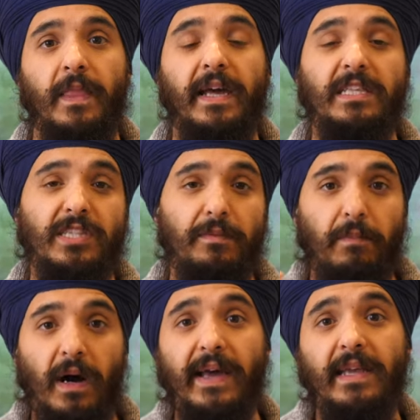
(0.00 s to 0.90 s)
it's the
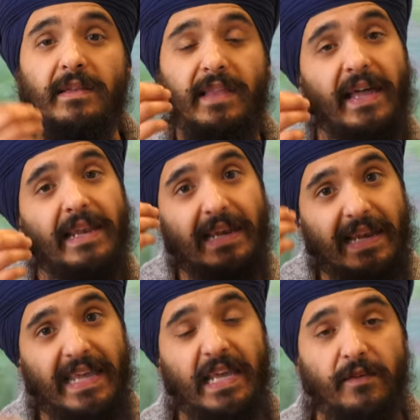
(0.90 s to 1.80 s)
mind that
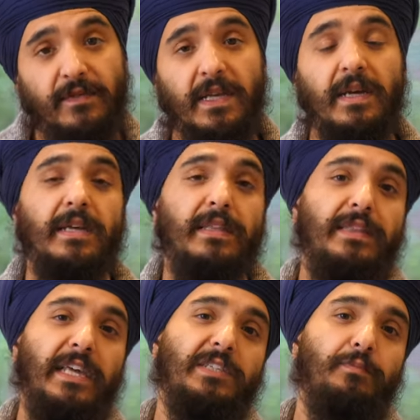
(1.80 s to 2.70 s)
leaves
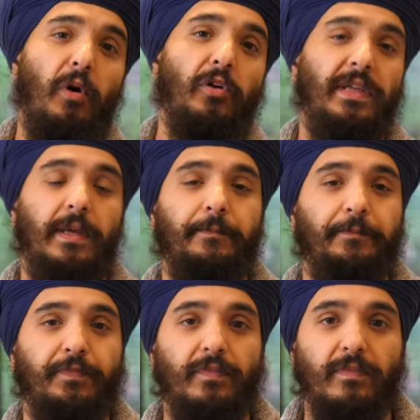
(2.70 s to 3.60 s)
this body.
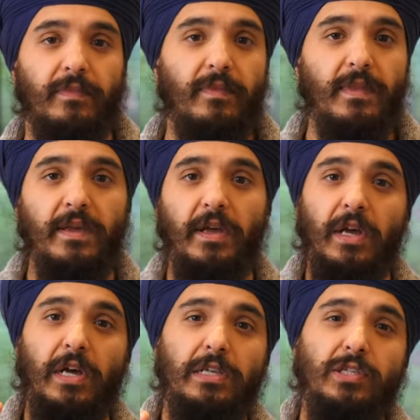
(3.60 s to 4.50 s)

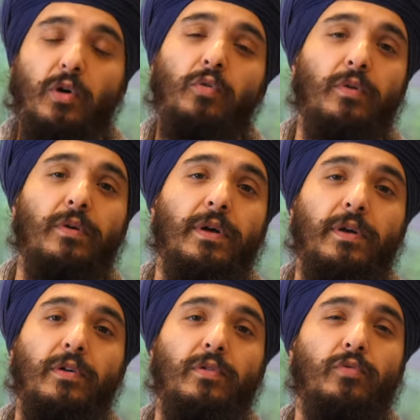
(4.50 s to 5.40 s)
So
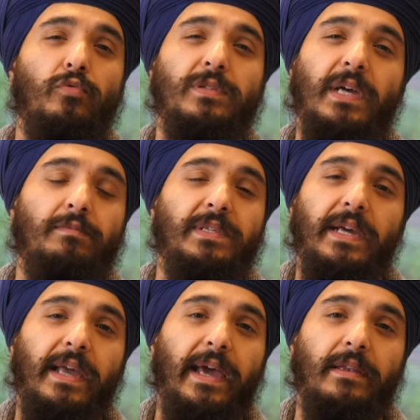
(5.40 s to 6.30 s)
Guru Sahib Ji
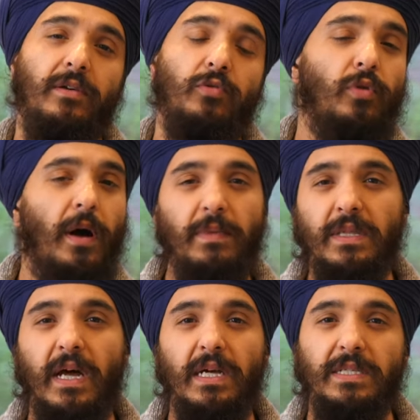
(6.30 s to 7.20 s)
again, Guru Amar
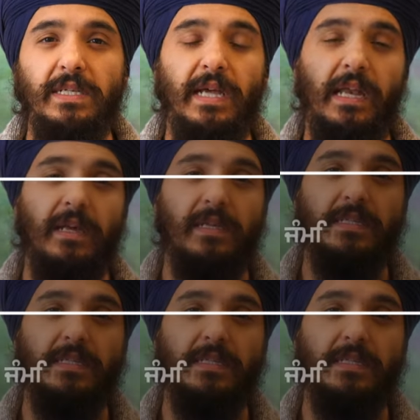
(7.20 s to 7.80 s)
Das Ji telling